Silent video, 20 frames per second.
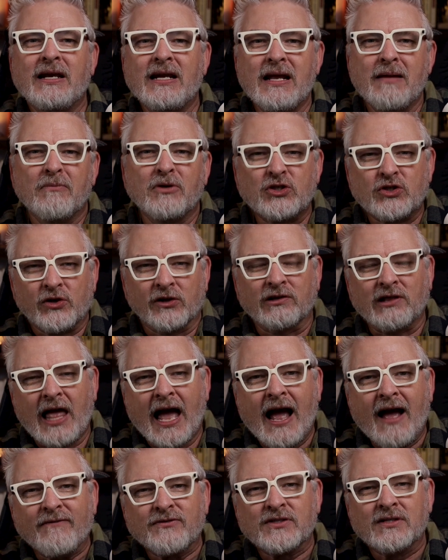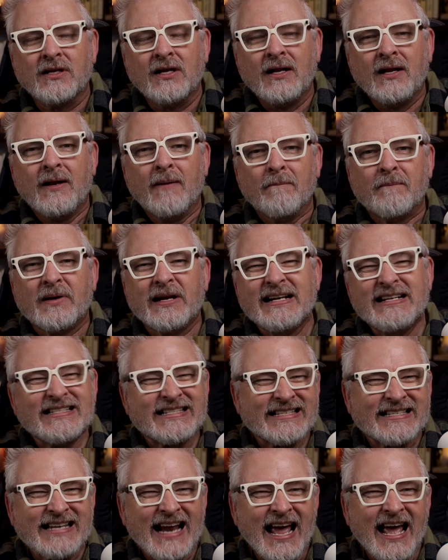and immature laughs, but
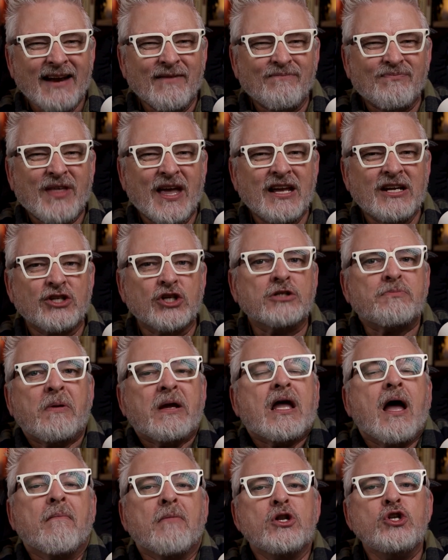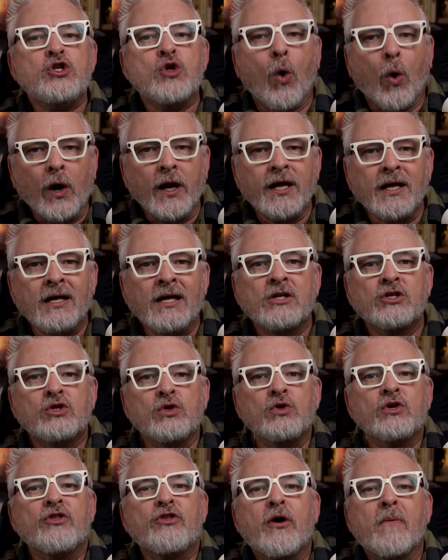instead, they just become annoying
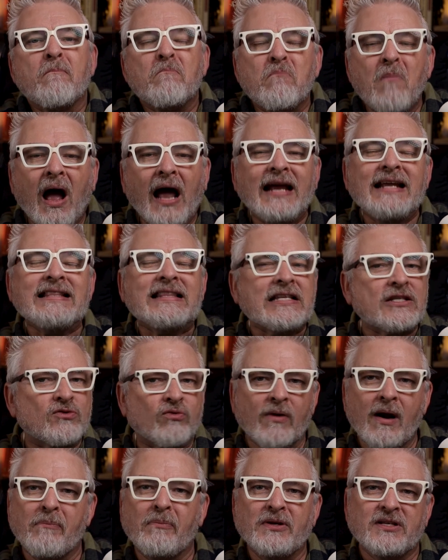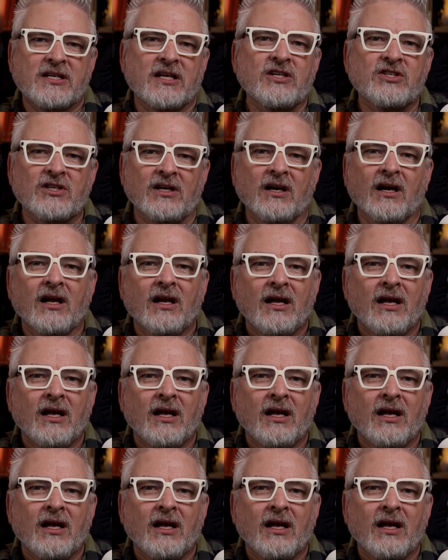due to their mindless repetition.